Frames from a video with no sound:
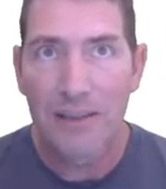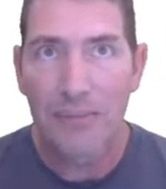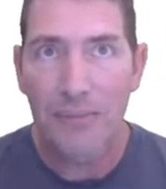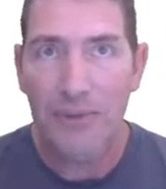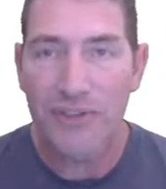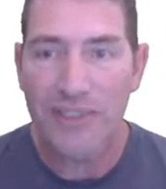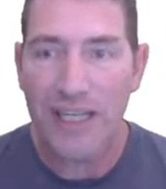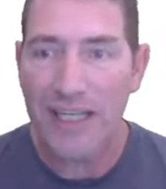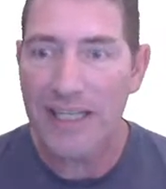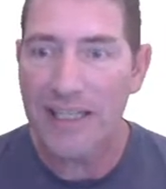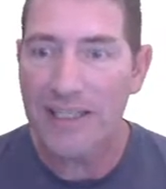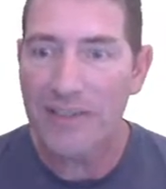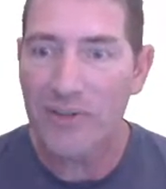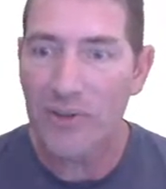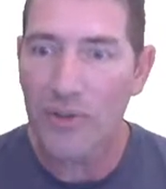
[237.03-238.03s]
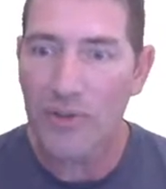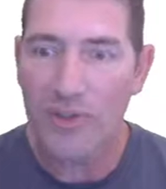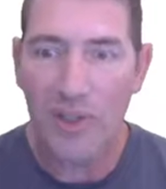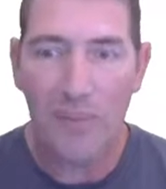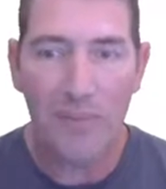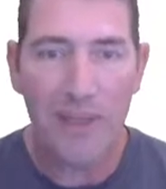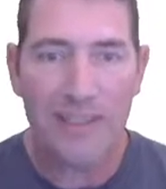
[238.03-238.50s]
Mercedes or
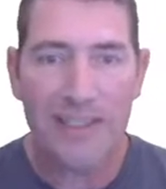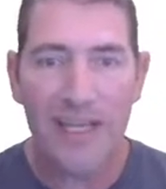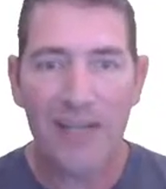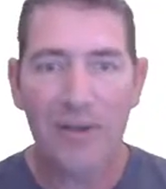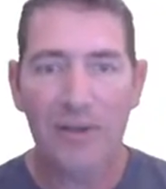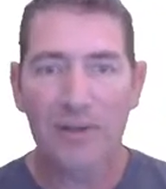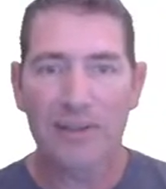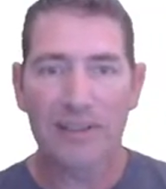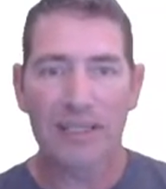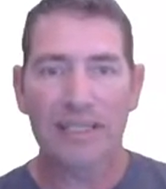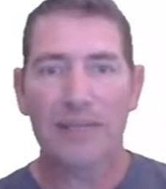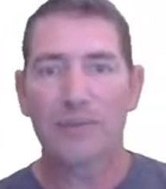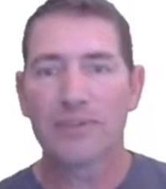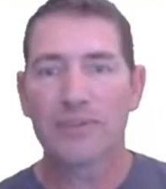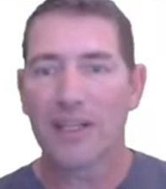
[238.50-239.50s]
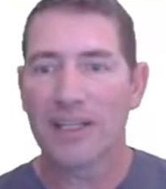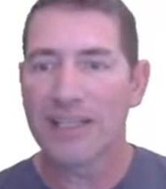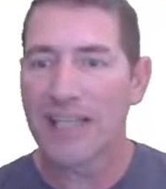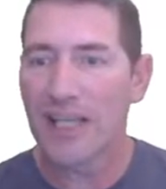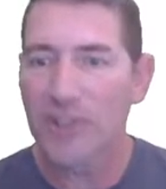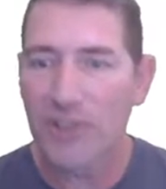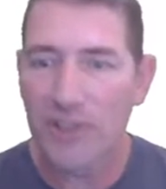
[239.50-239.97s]
something like that, or I think it was a
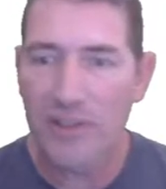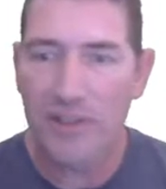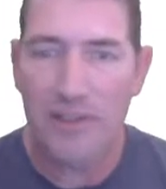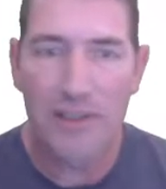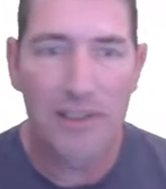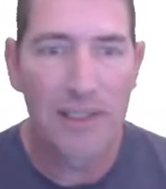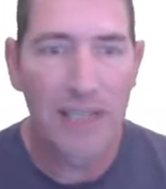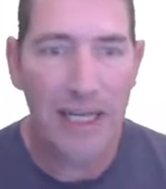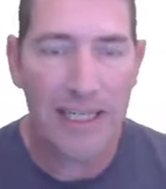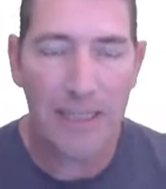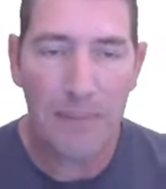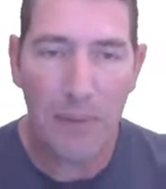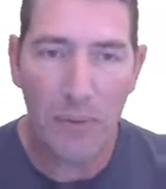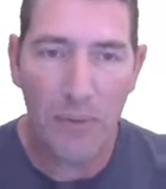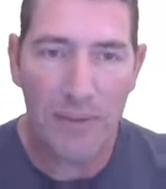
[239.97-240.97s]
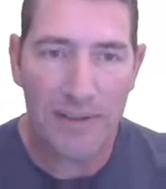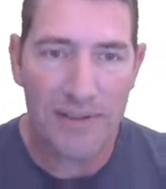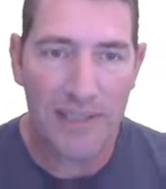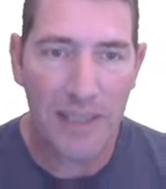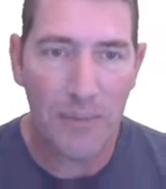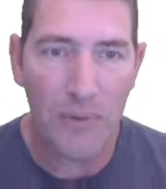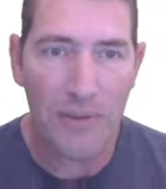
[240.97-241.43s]
catcher. I can't remember what his
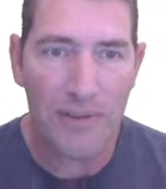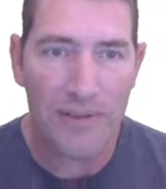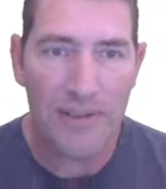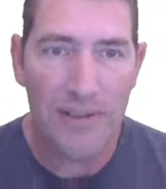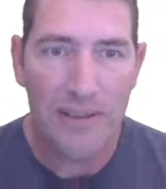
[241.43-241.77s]
name was.